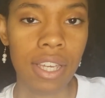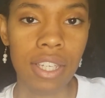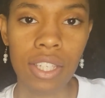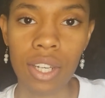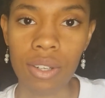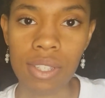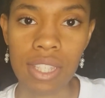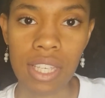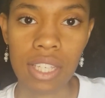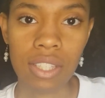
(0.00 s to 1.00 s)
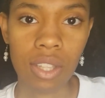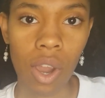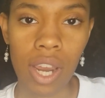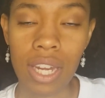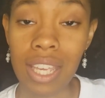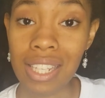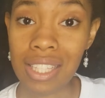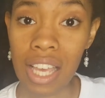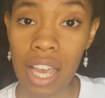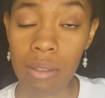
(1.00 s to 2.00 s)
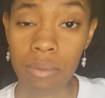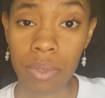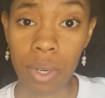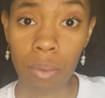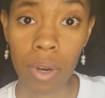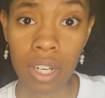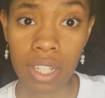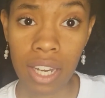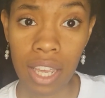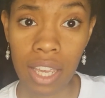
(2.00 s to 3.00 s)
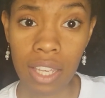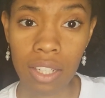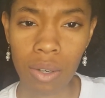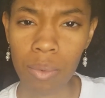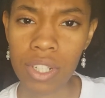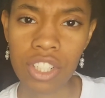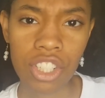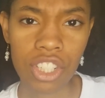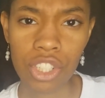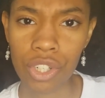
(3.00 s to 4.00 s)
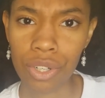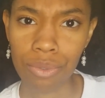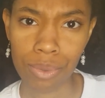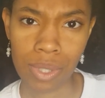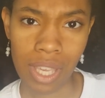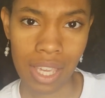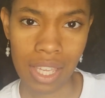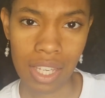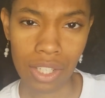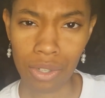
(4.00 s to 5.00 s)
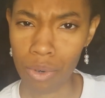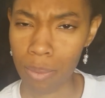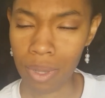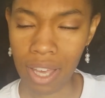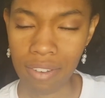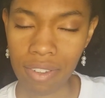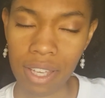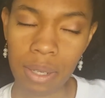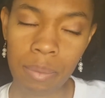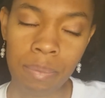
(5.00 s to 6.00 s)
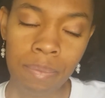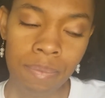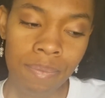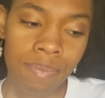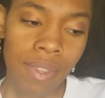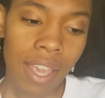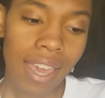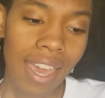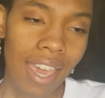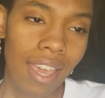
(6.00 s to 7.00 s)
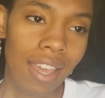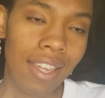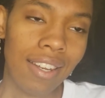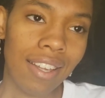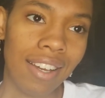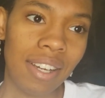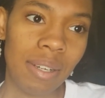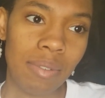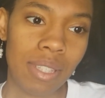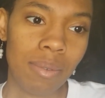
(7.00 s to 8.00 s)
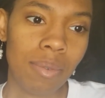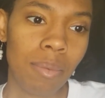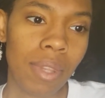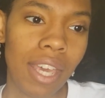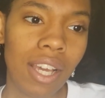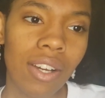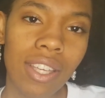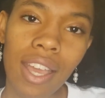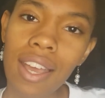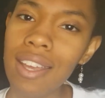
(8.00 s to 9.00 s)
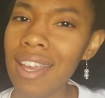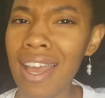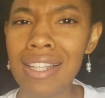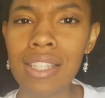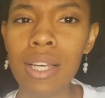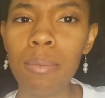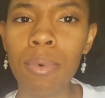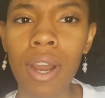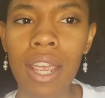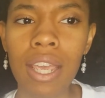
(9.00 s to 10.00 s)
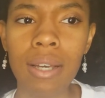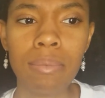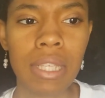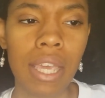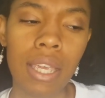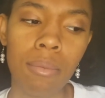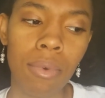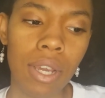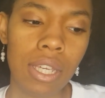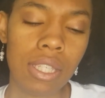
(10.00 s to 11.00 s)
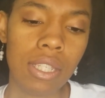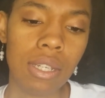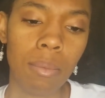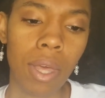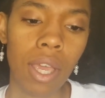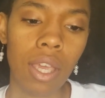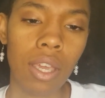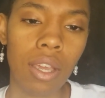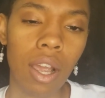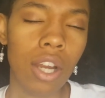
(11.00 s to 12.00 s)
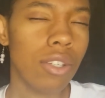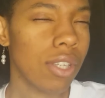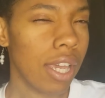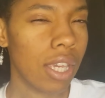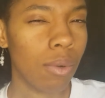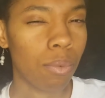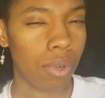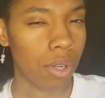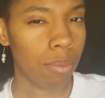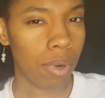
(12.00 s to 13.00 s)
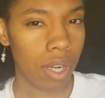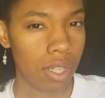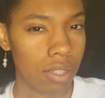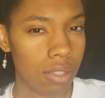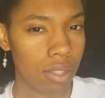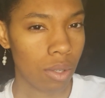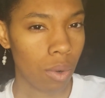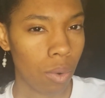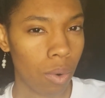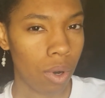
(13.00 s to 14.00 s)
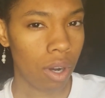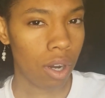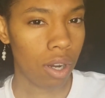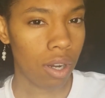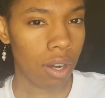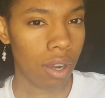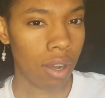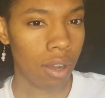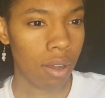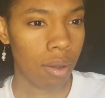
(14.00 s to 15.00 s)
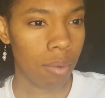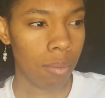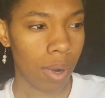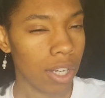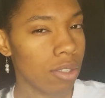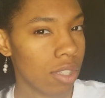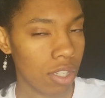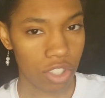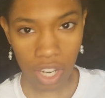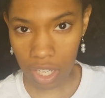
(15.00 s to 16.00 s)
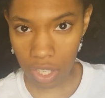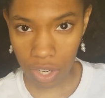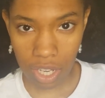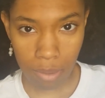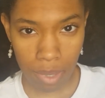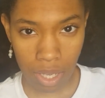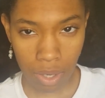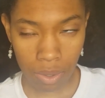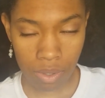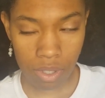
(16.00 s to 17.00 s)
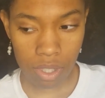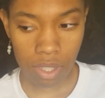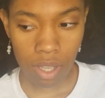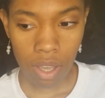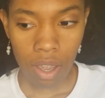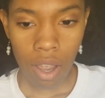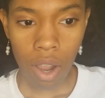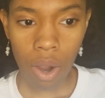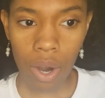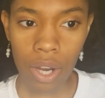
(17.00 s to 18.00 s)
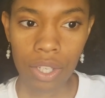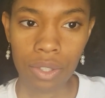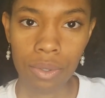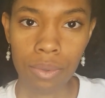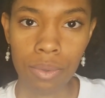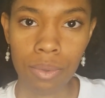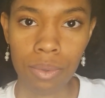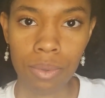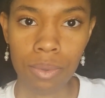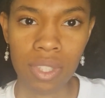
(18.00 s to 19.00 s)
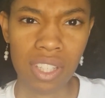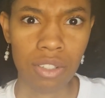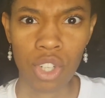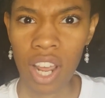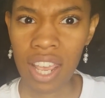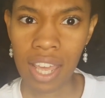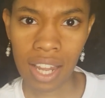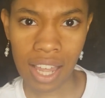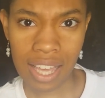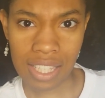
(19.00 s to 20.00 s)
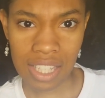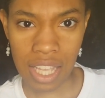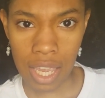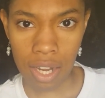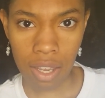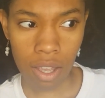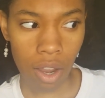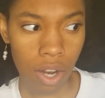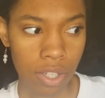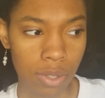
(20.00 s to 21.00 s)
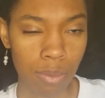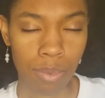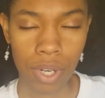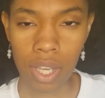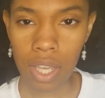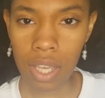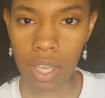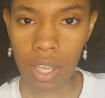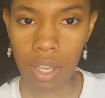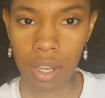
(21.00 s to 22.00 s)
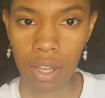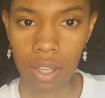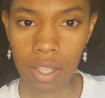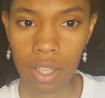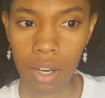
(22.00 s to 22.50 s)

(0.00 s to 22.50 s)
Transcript: you know, set start and end times for your work day? You know, what is just your routine and your normal life like? And um, some people like, oh, yeah, yeah, I took a break. I'm taking breaks. And I'm like, are you taking real breaks? Or um, are you still checking your emails? are you still trying to analyze data? Are you bringing, you